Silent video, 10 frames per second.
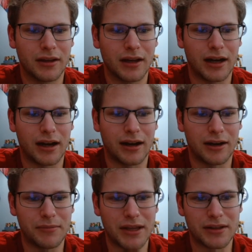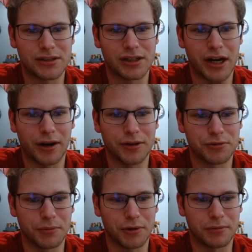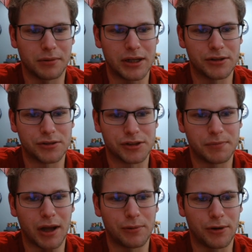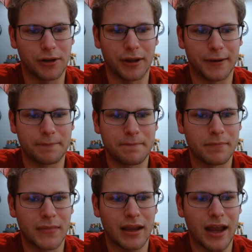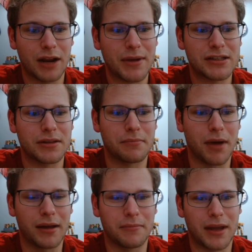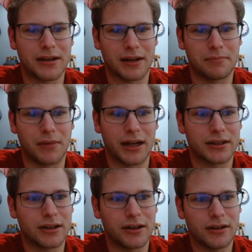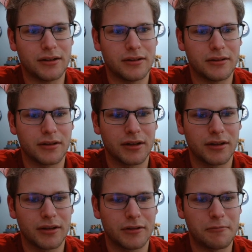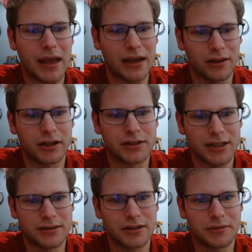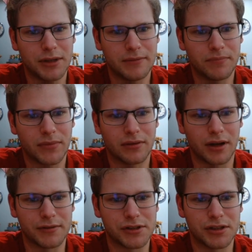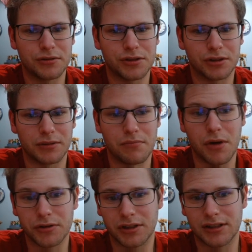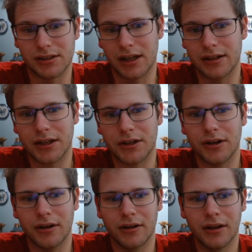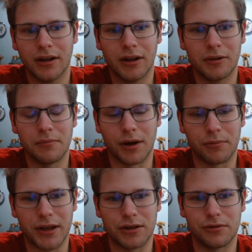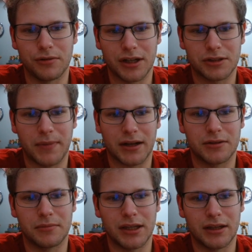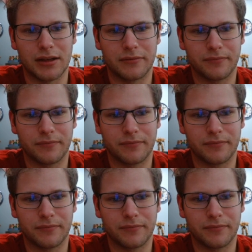in these scenarios where both players are spy walling. And it makes the main deck Minecon make a lot of sense to me. Obviously, usually mostly a side deck card. But when you expect to be,